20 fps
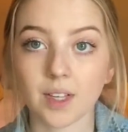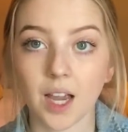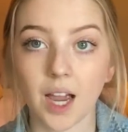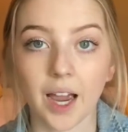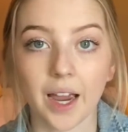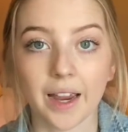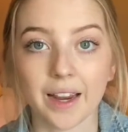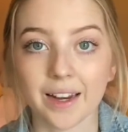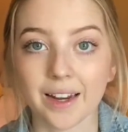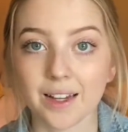
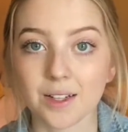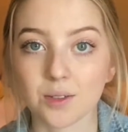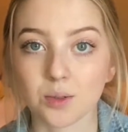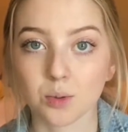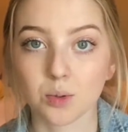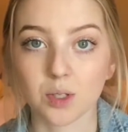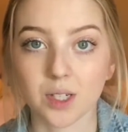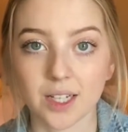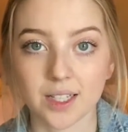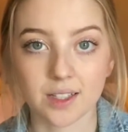I guess
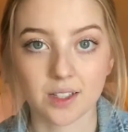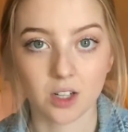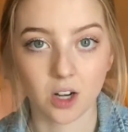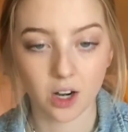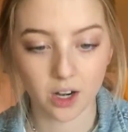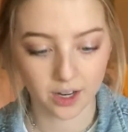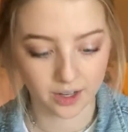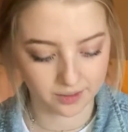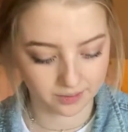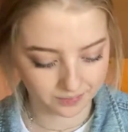we'll get
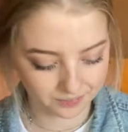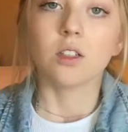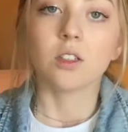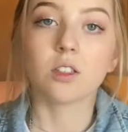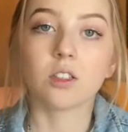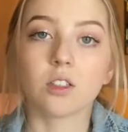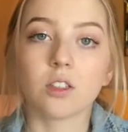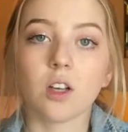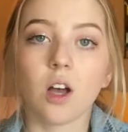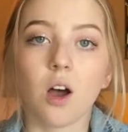started.
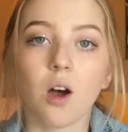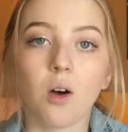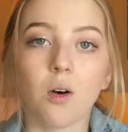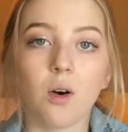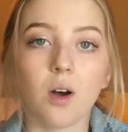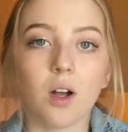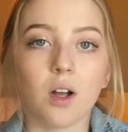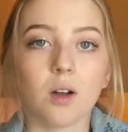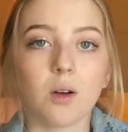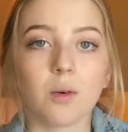
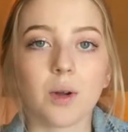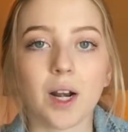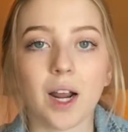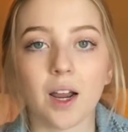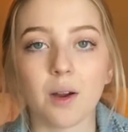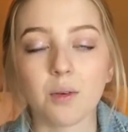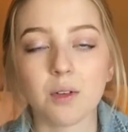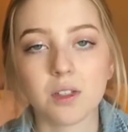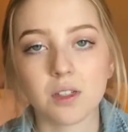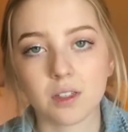So when I
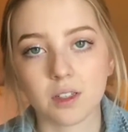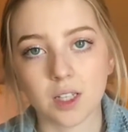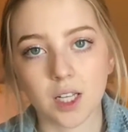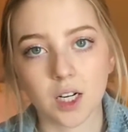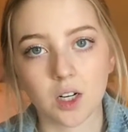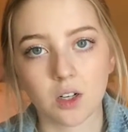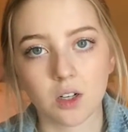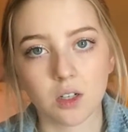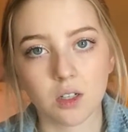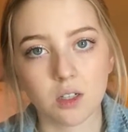was
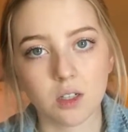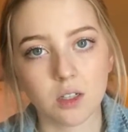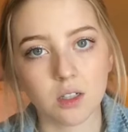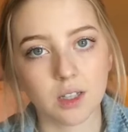little,